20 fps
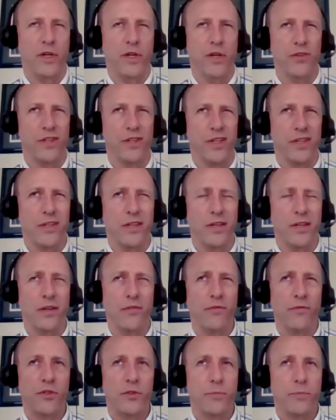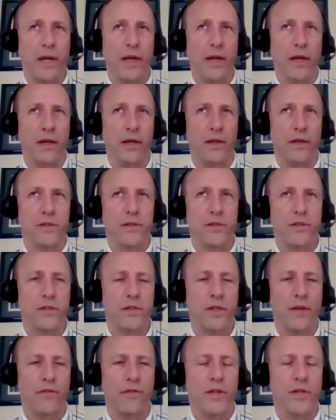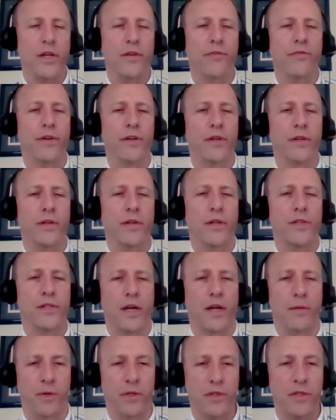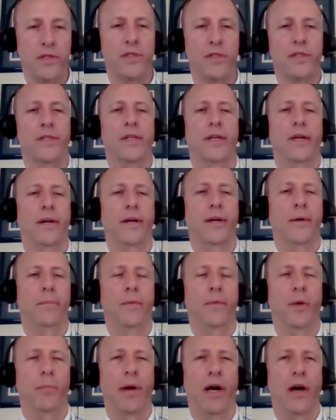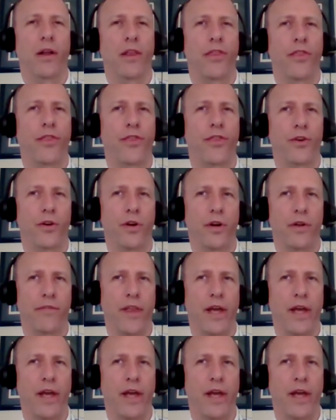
years. It spanned seven different assignments. Um, yep. About a third of